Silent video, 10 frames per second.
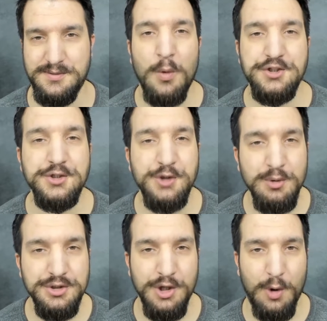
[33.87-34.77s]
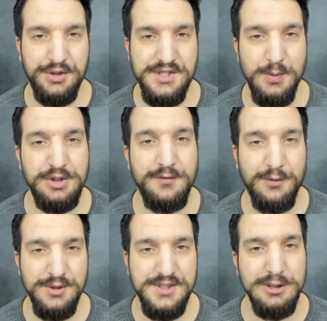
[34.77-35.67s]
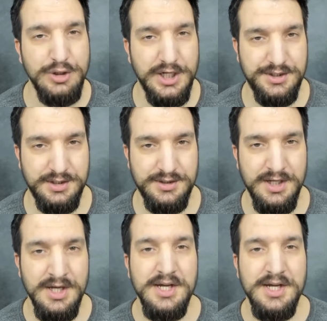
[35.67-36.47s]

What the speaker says: What you don't notice when you first look at it